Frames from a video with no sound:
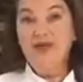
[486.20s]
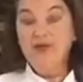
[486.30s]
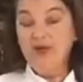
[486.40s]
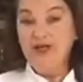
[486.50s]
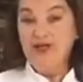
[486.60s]
we're
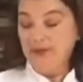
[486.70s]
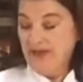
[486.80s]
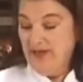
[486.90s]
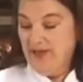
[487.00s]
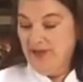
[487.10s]
ready to
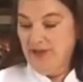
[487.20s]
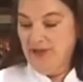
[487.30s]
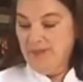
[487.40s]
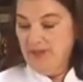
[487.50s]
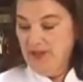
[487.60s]
plate our
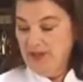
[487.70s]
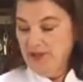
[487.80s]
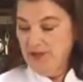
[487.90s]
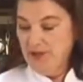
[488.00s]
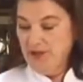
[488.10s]
shrimp.
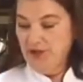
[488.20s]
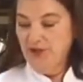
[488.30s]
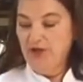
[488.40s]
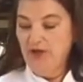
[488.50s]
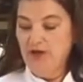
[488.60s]
So turn
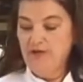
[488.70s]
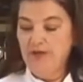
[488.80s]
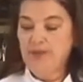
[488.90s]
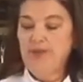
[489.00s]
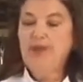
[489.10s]
it off,
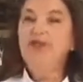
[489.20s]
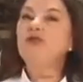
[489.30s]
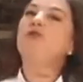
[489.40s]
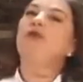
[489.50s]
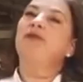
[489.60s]
and please
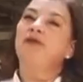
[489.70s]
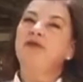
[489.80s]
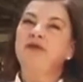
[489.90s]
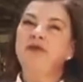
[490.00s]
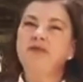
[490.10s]
remember,
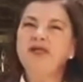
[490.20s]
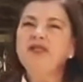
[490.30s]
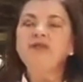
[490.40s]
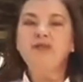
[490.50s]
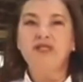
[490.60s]
the
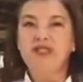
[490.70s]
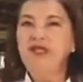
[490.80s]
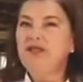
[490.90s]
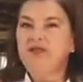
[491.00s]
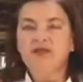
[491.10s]
biggest
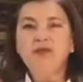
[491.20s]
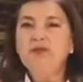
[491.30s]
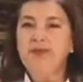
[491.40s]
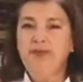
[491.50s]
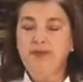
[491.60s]
mistake that so
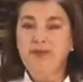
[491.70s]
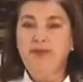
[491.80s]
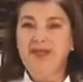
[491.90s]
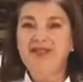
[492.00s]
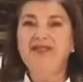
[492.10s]
many people
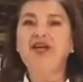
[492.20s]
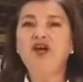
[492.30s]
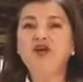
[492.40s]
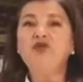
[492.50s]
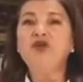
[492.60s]
make is they
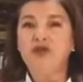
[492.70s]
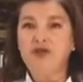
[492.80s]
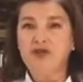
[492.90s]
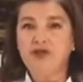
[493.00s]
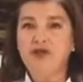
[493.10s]

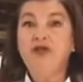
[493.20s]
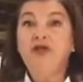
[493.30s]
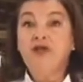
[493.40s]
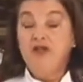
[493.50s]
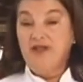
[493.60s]
overcook
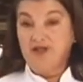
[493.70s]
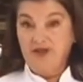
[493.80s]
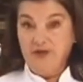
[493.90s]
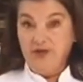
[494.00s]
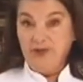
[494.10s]
their
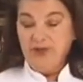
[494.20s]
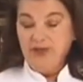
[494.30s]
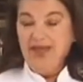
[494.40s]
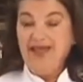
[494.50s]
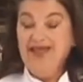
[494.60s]
shrimp.
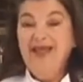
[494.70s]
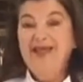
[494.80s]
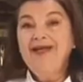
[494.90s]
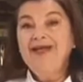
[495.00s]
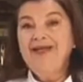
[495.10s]
And then